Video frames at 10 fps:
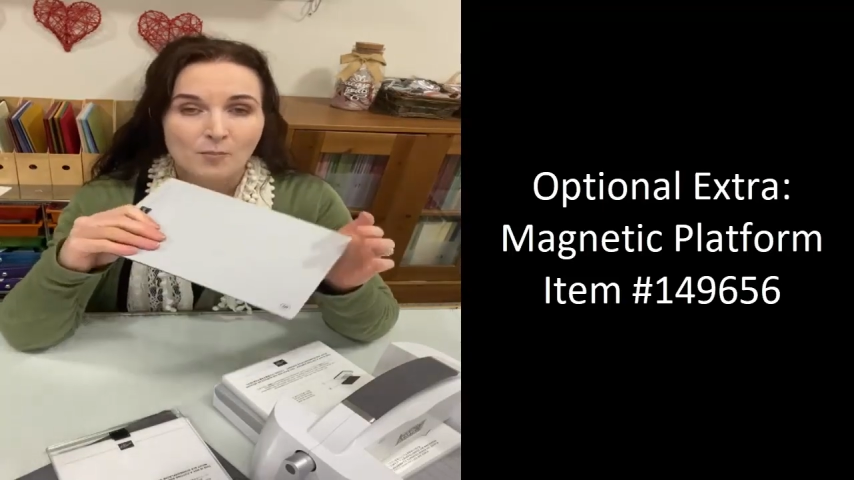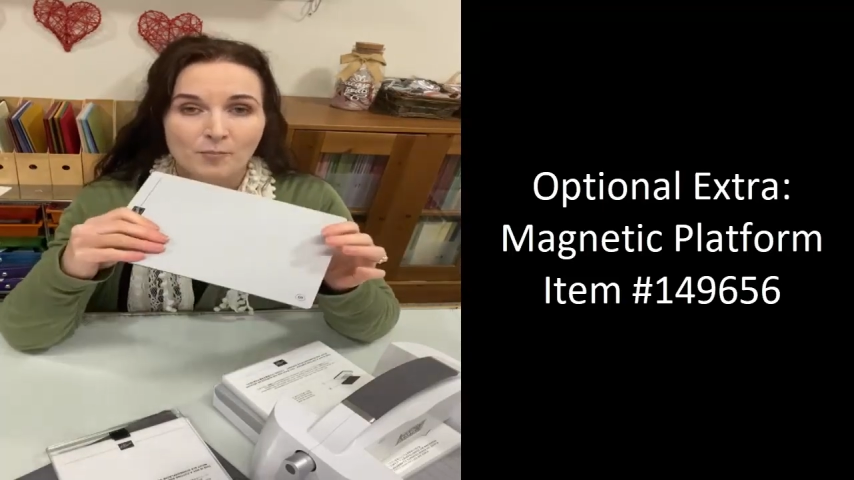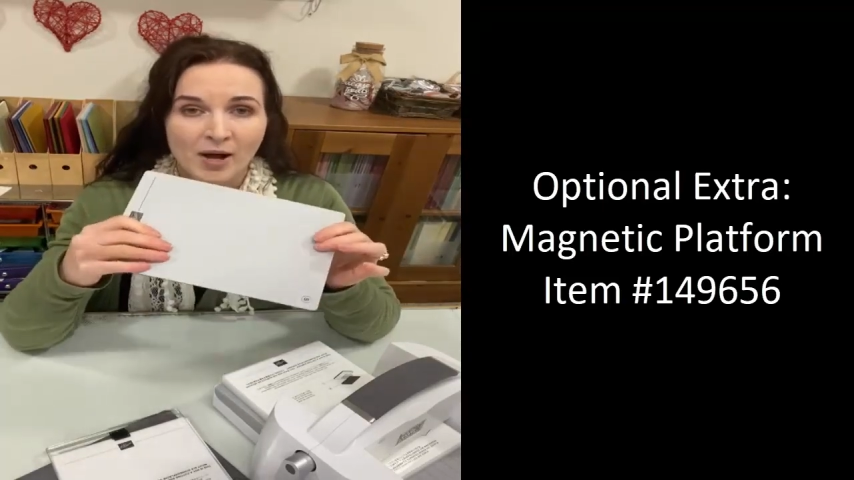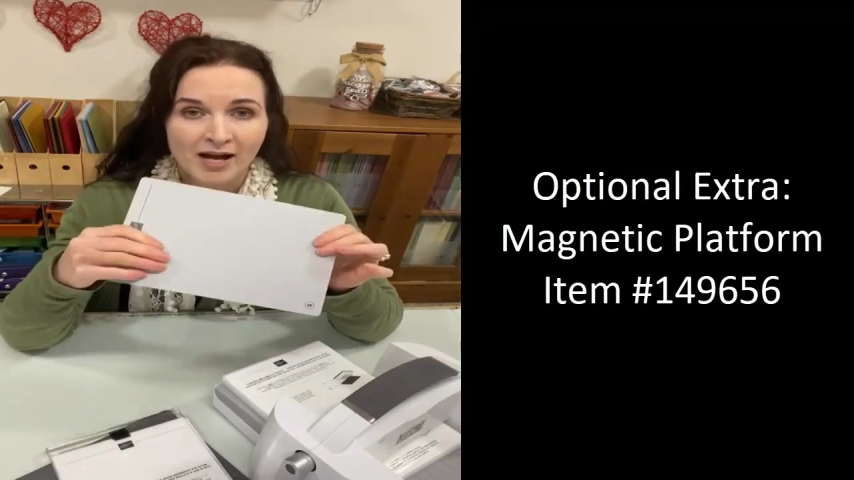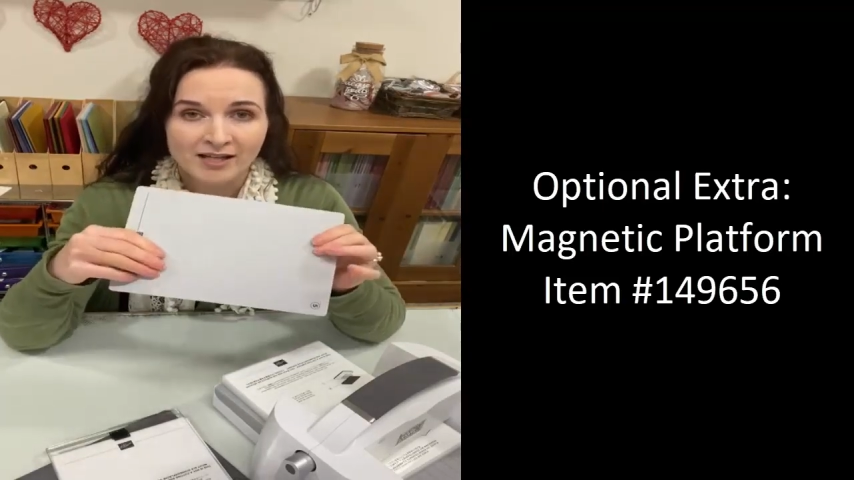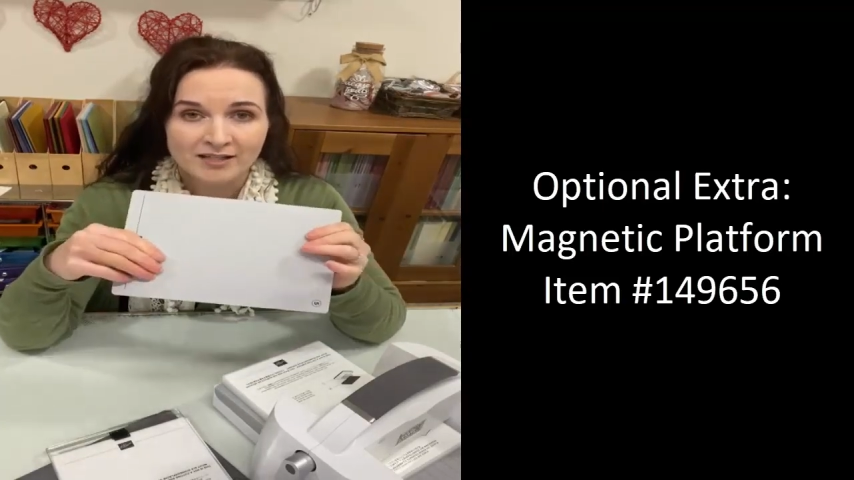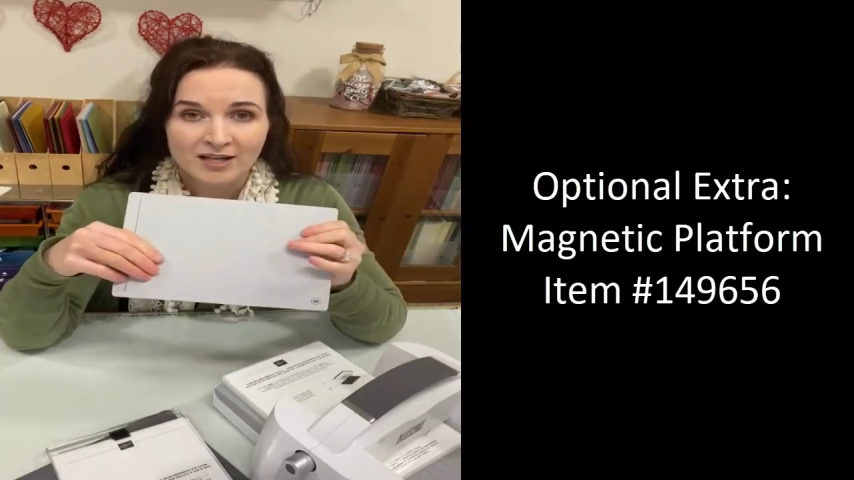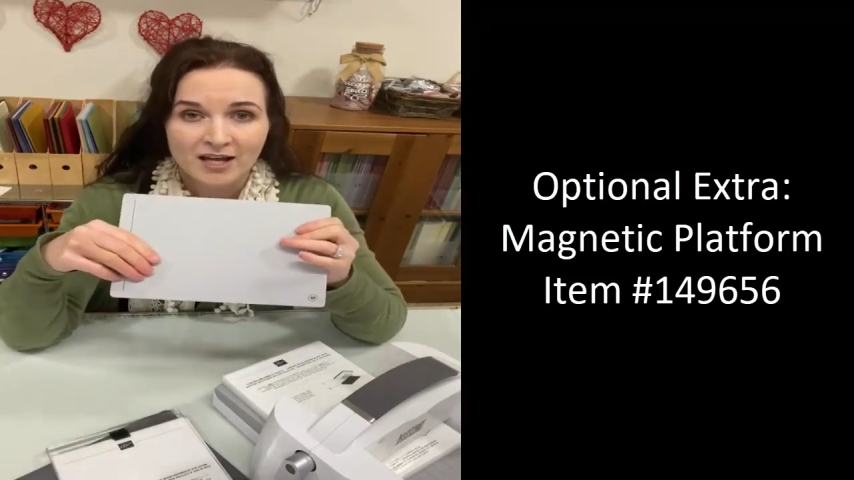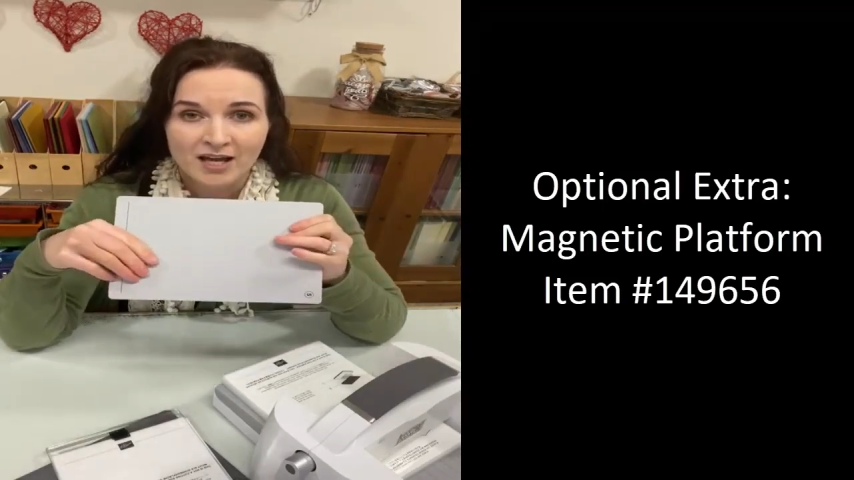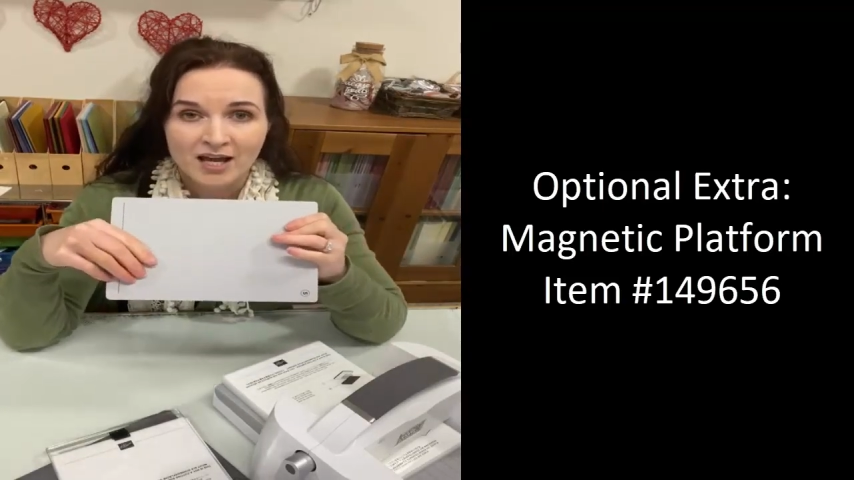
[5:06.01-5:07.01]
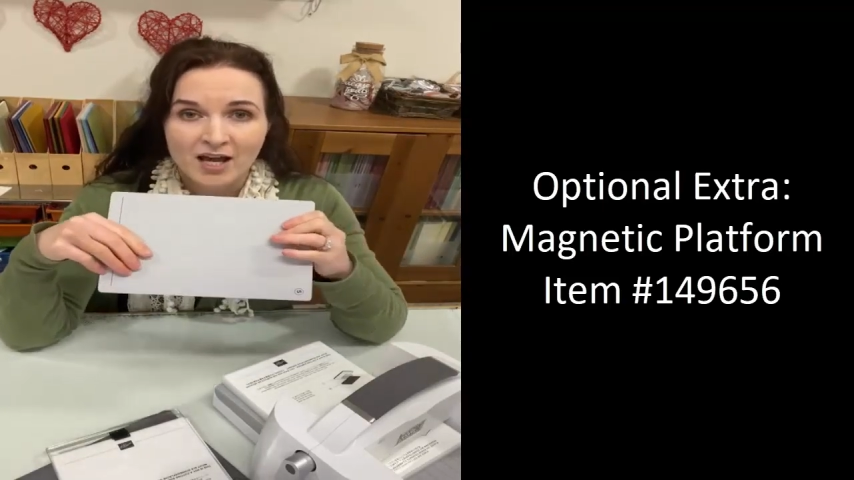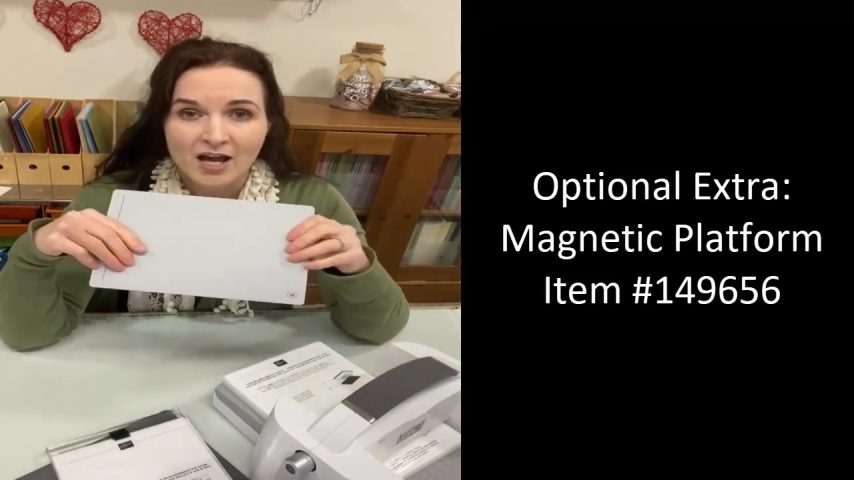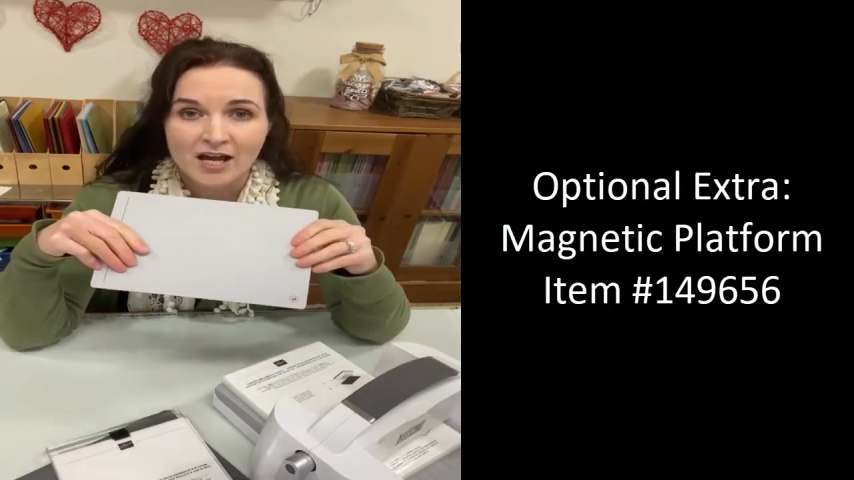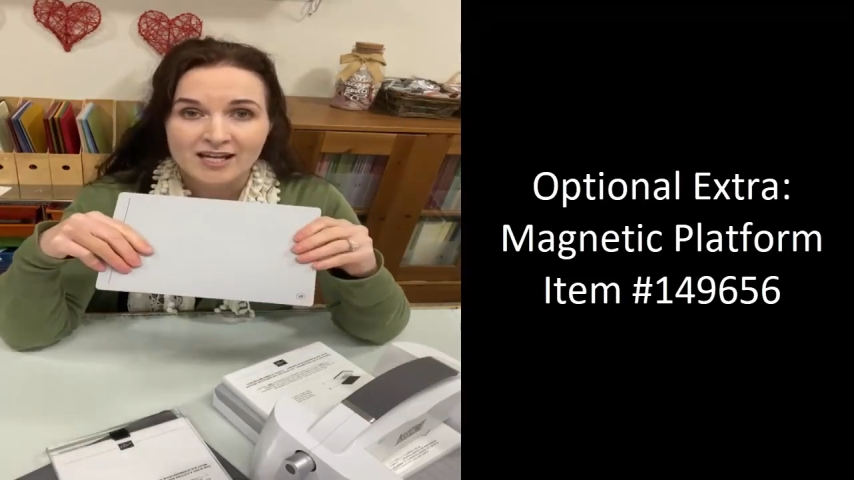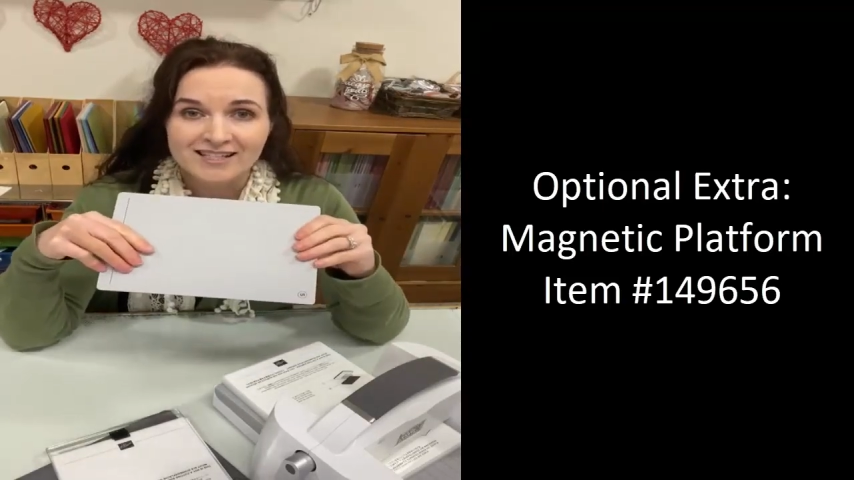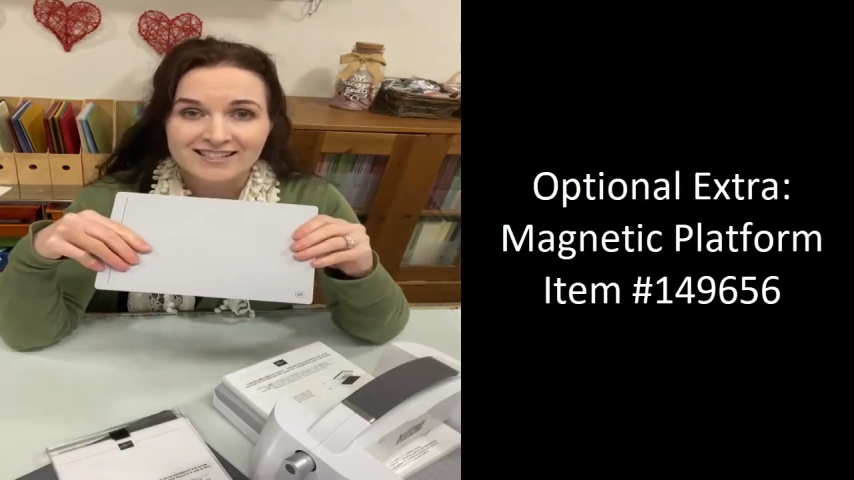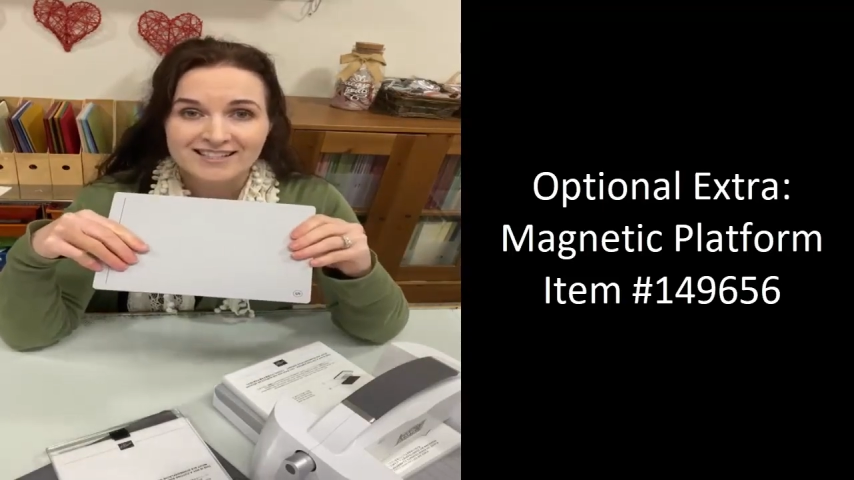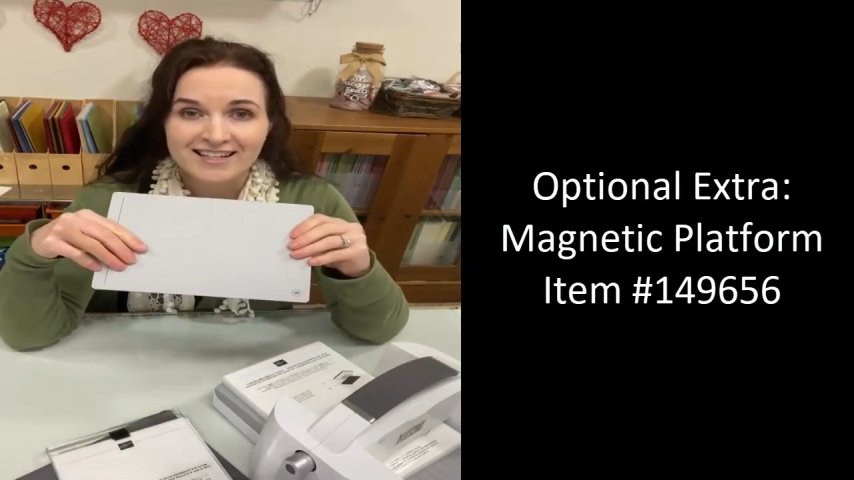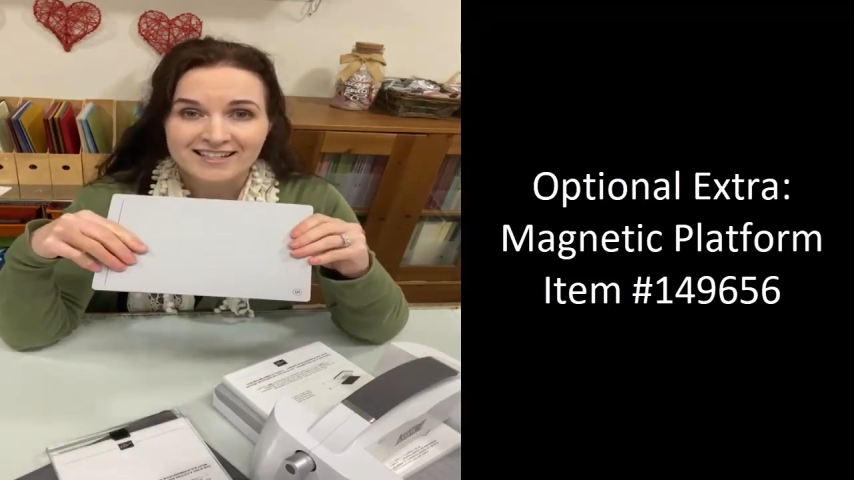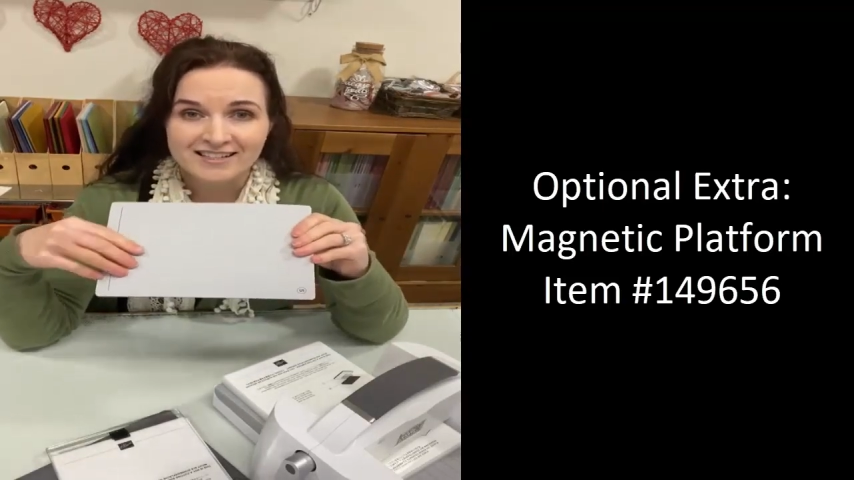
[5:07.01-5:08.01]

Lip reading: but it